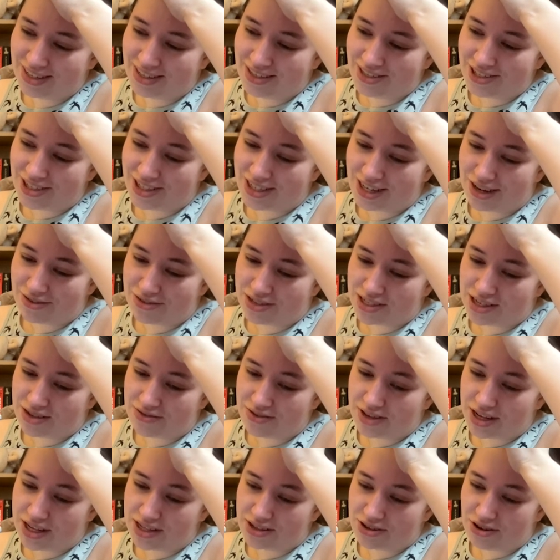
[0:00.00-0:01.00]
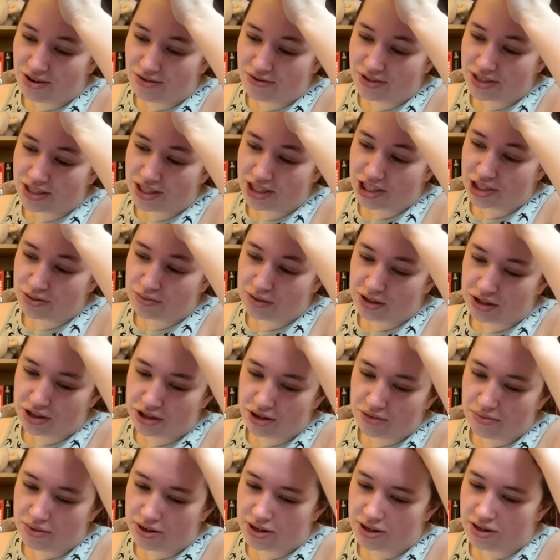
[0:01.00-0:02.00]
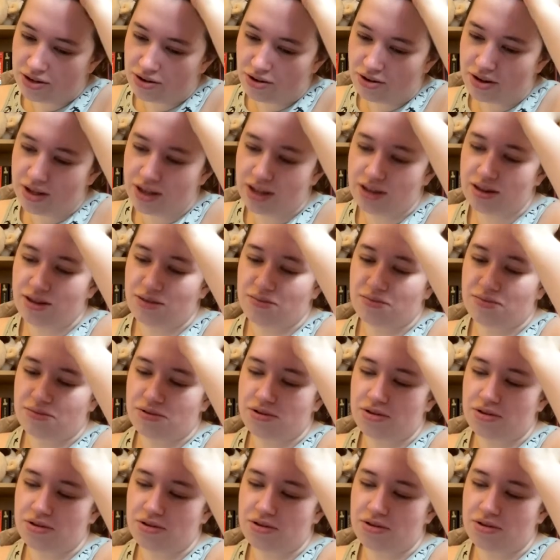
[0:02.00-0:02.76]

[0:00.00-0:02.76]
She can have a civilized conversation with a human and not eat them.